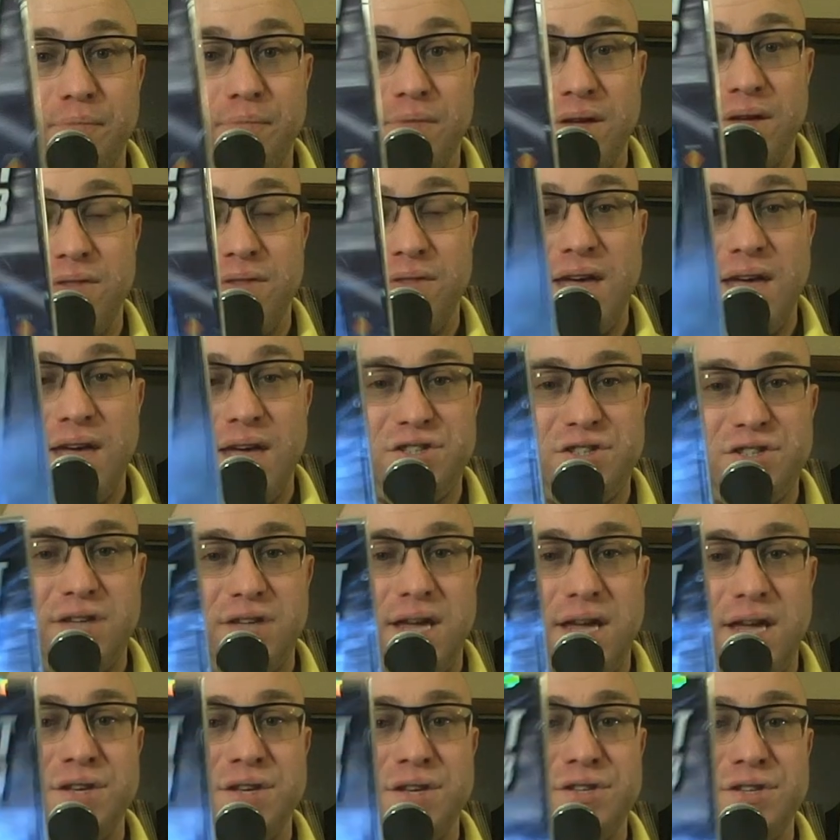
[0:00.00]
This
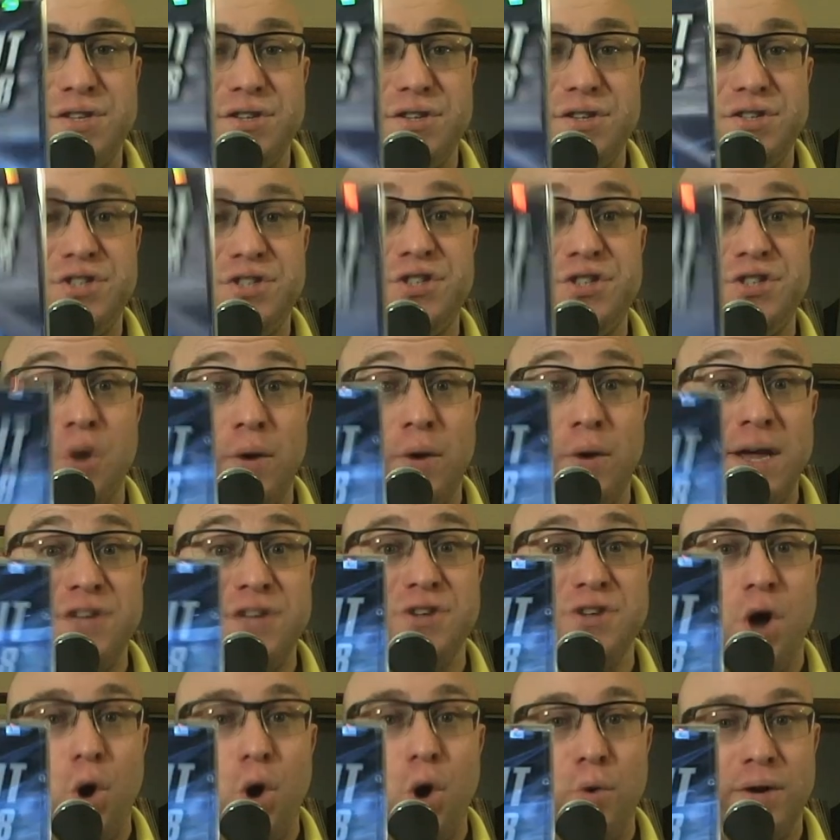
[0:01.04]
is
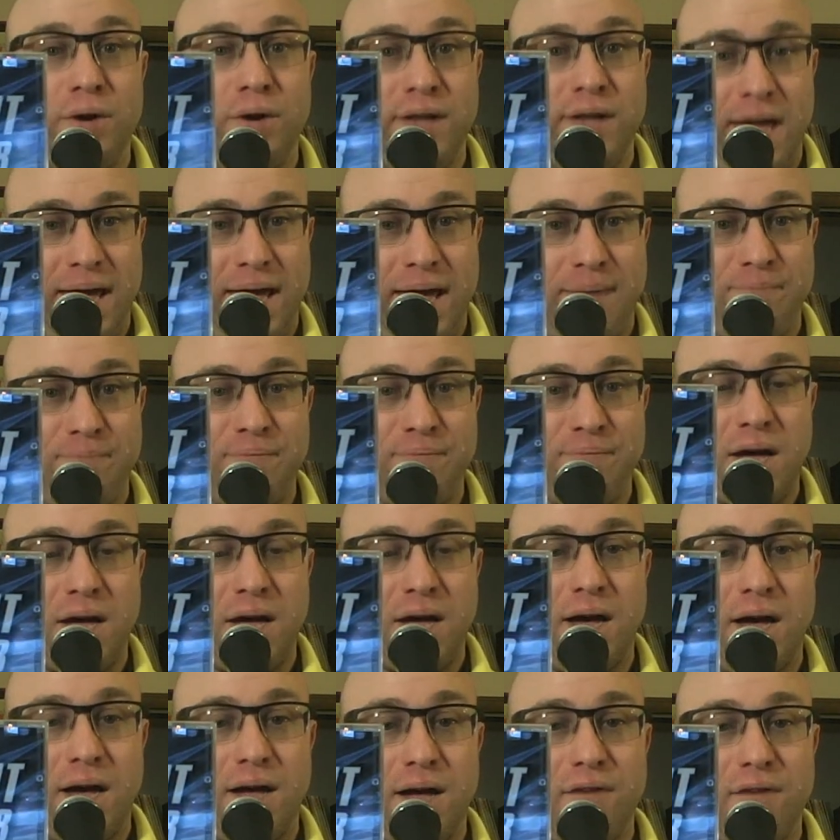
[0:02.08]
Sony's own game,
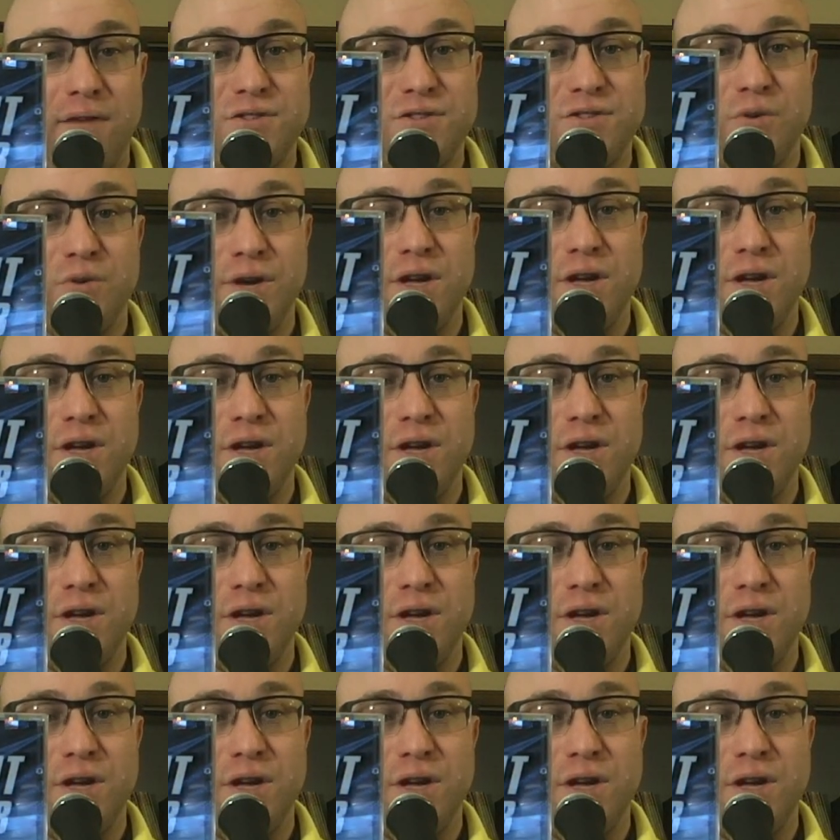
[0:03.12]
Sony